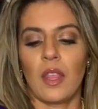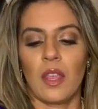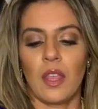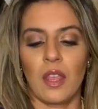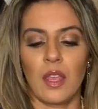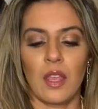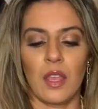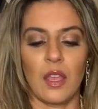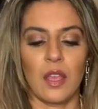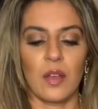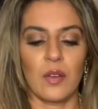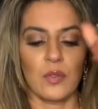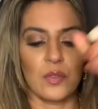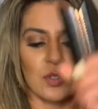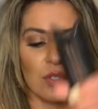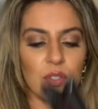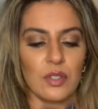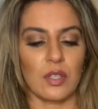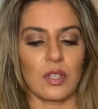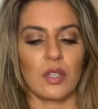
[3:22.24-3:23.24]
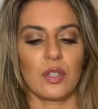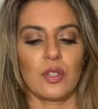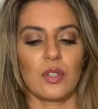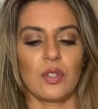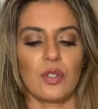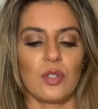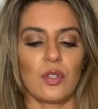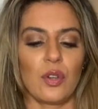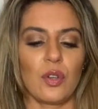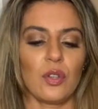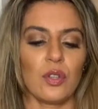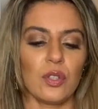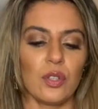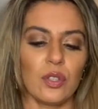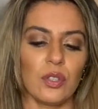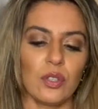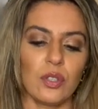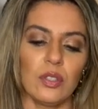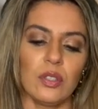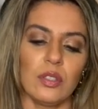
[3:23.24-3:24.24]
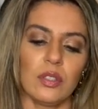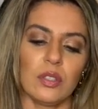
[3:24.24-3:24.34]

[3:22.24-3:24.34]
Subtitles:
I'm just going to show you.